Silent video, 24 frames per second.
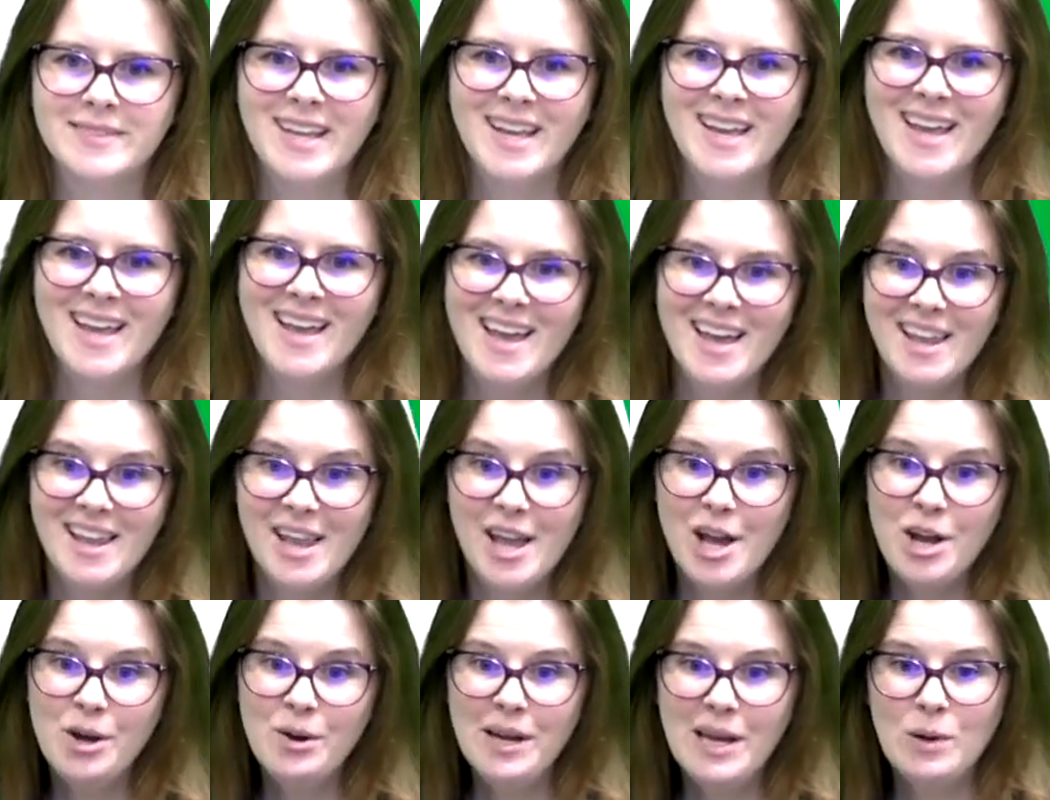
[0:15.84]

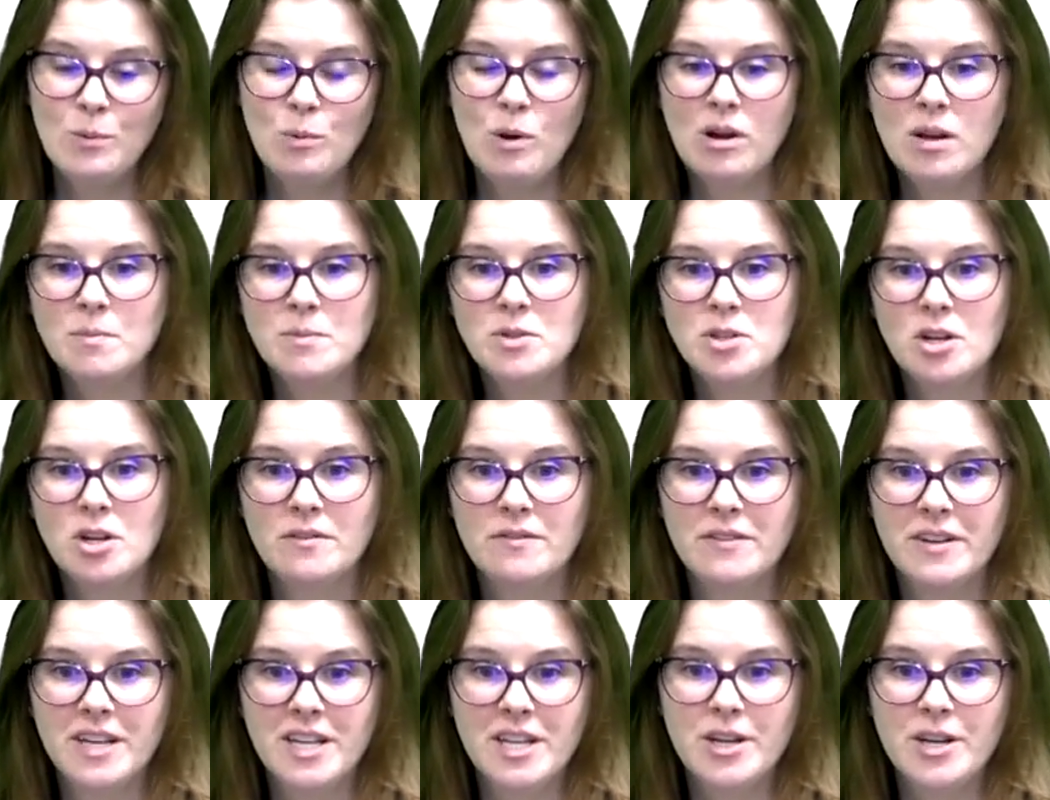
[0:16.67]
Hello and welcome to our
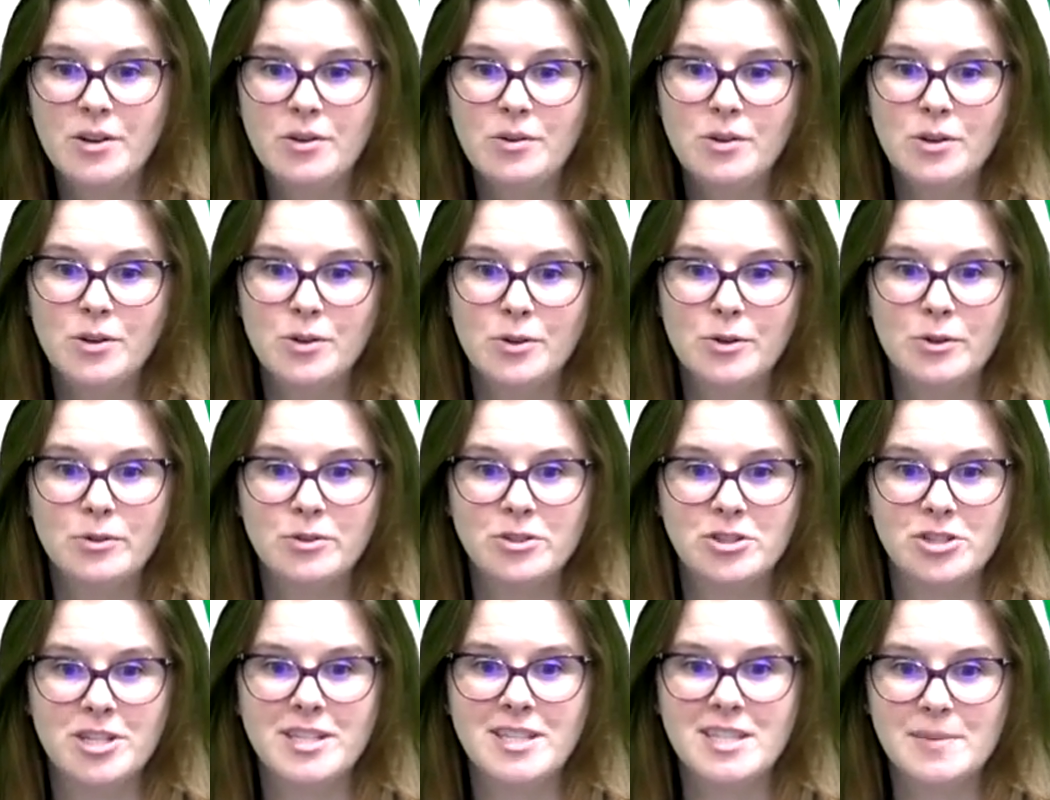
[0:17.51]
video, Google
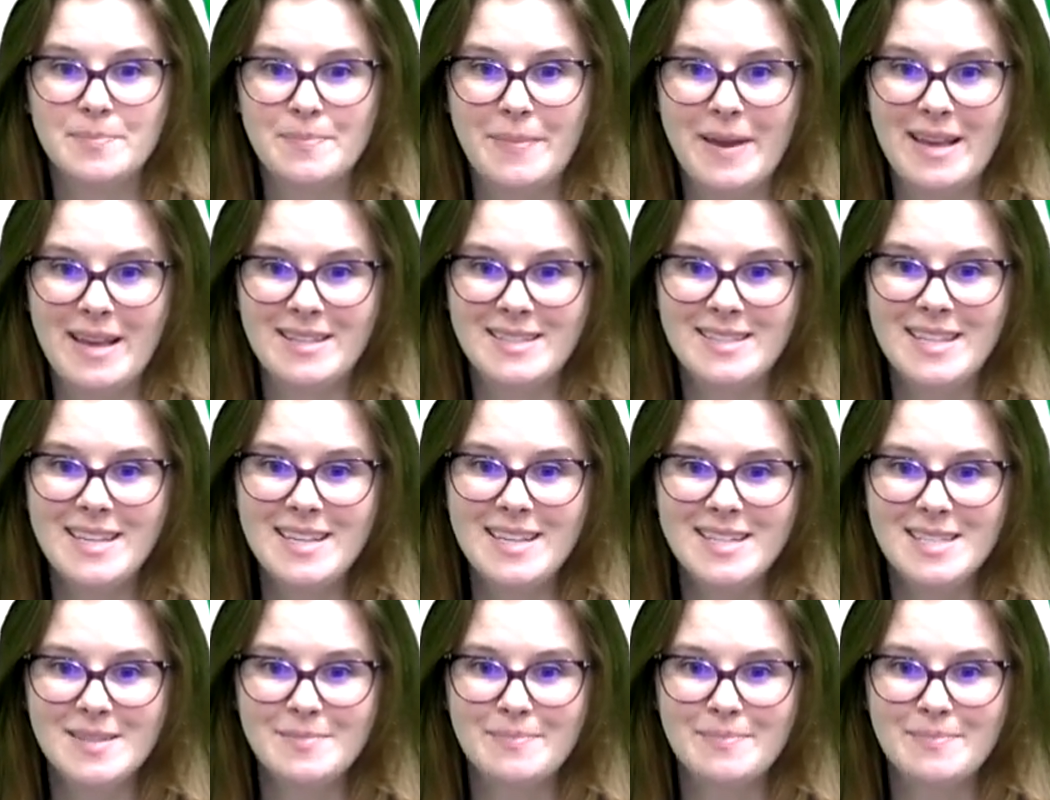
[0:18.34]
Sheets Basics.